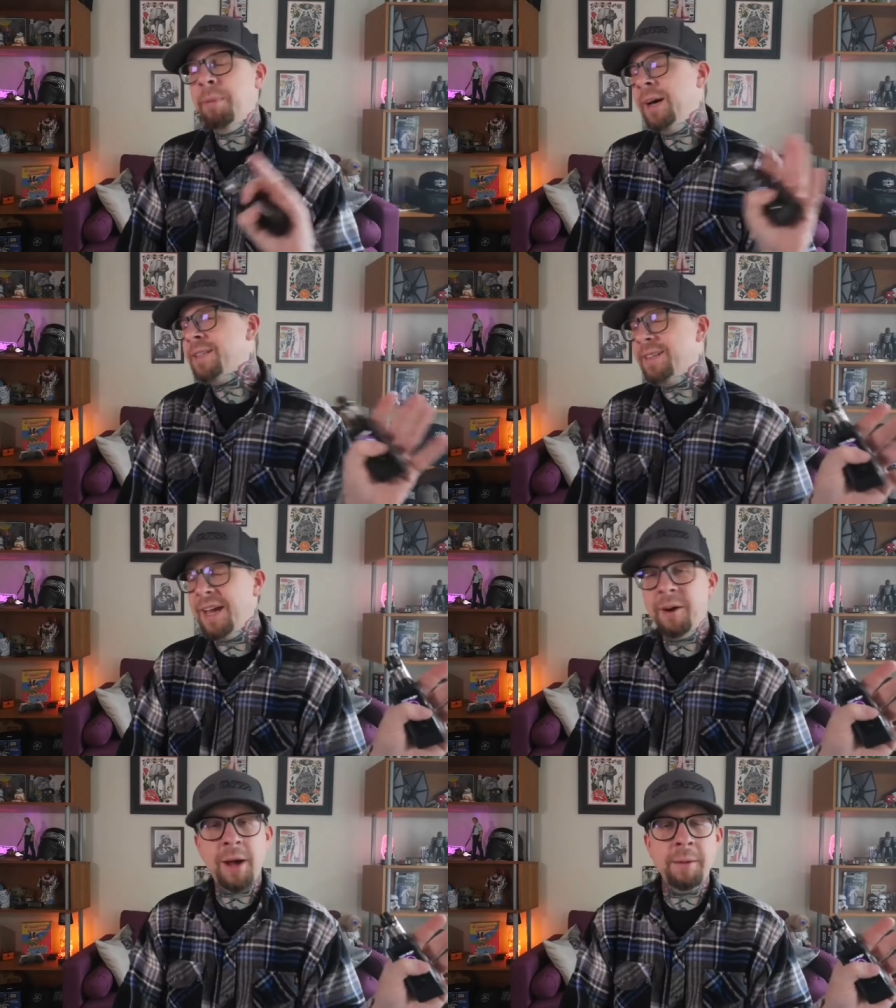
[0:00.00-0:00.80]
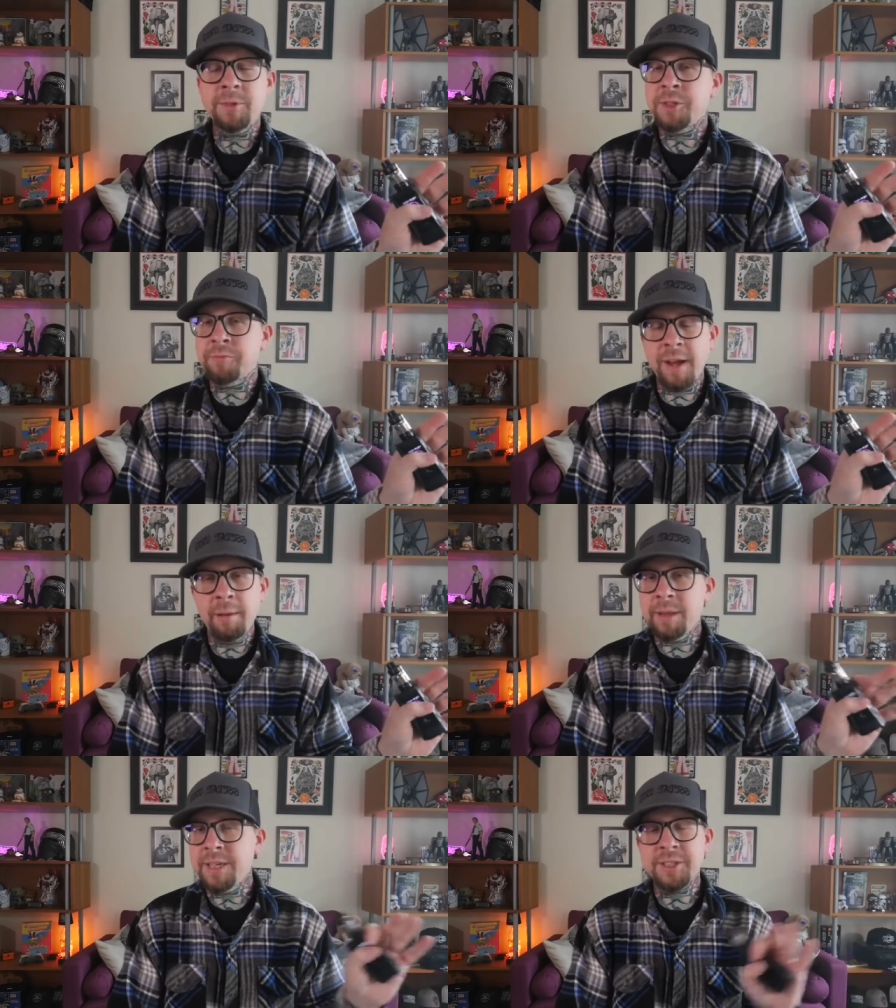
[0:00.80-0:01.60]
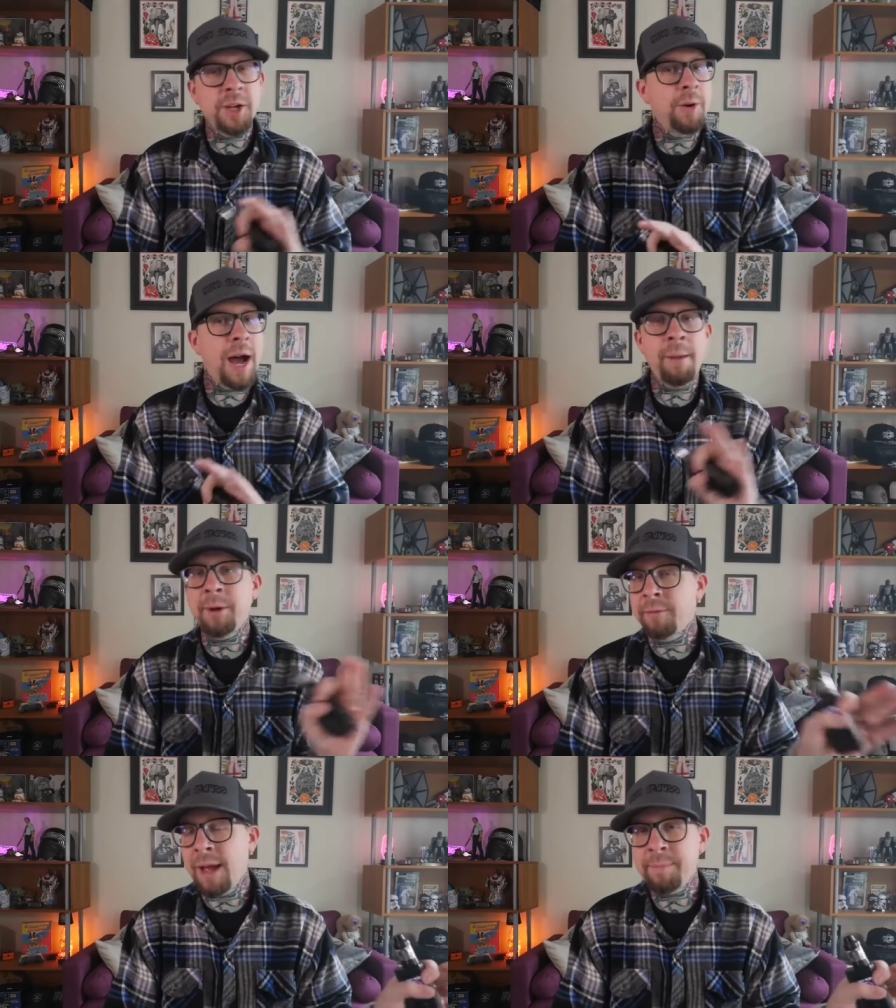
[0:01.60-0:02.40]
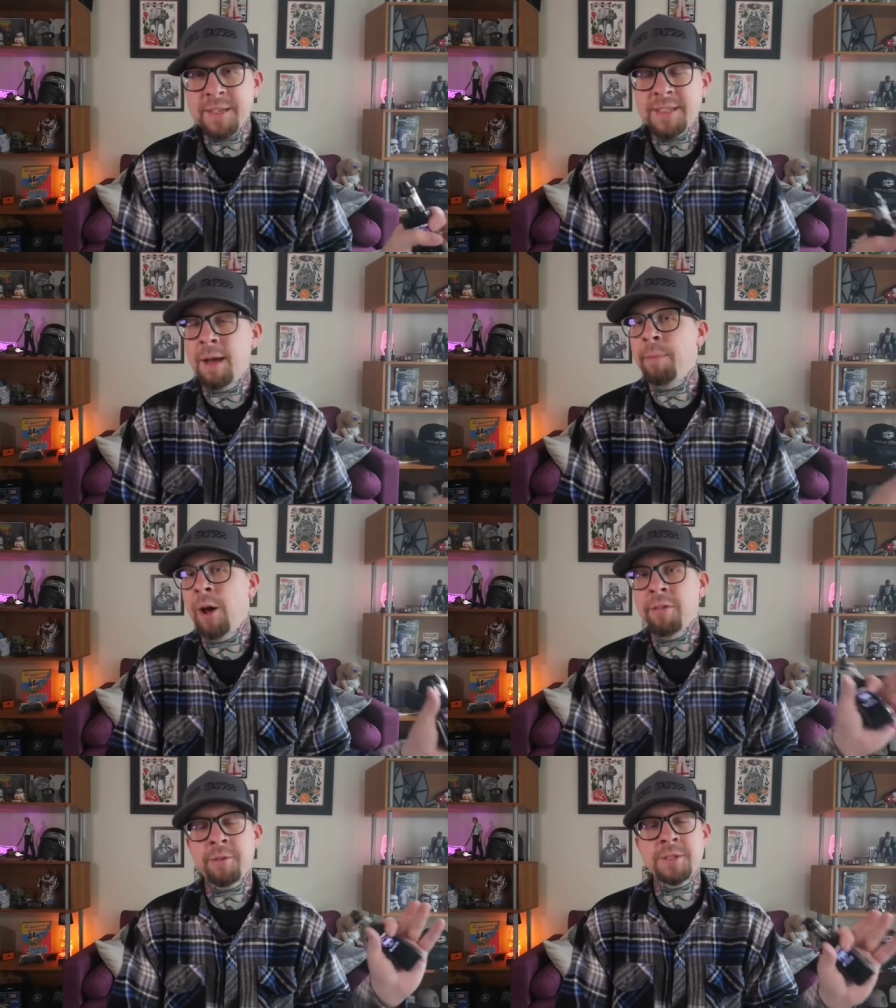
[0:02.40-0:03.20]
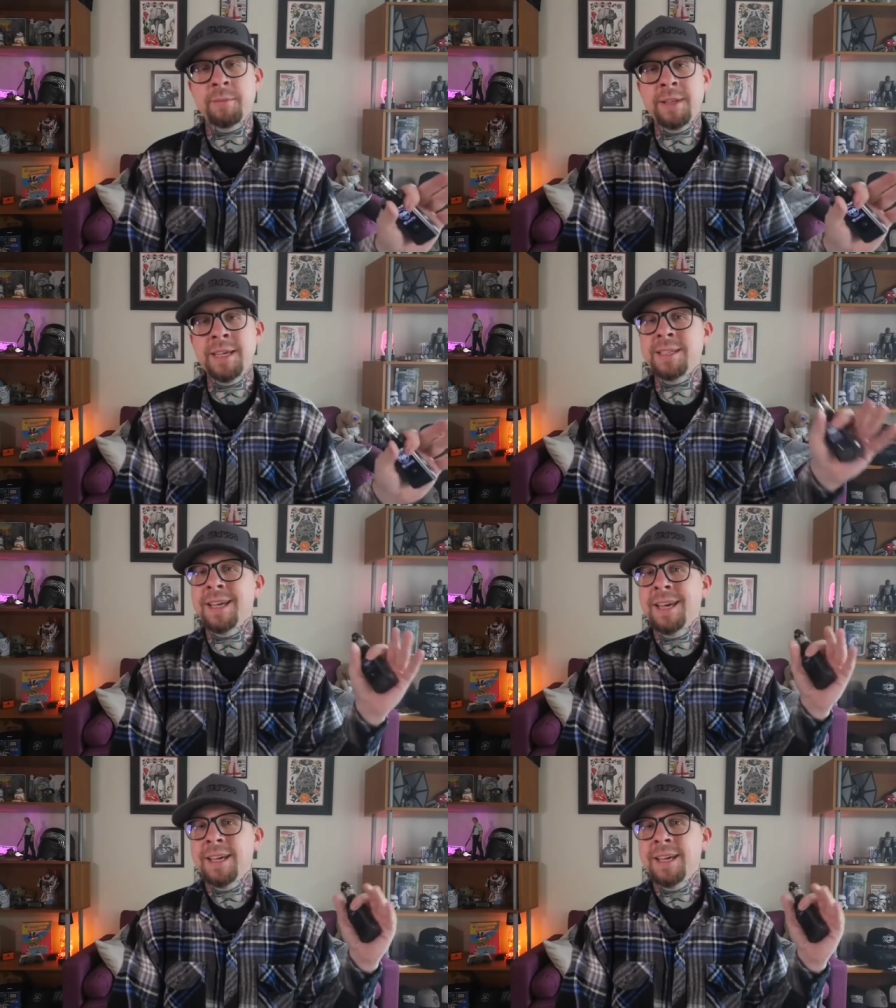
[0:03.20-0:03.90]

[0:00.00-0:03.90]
But now I'm just rambling, so I'm gonna wrap this up. I'll throw some links